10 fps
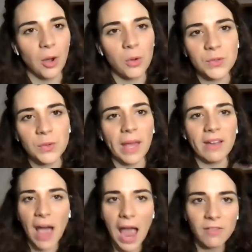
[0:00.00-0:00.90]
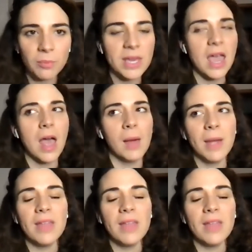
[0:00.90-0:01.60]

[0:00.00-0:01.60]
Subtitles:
It goes from like 5 p.m.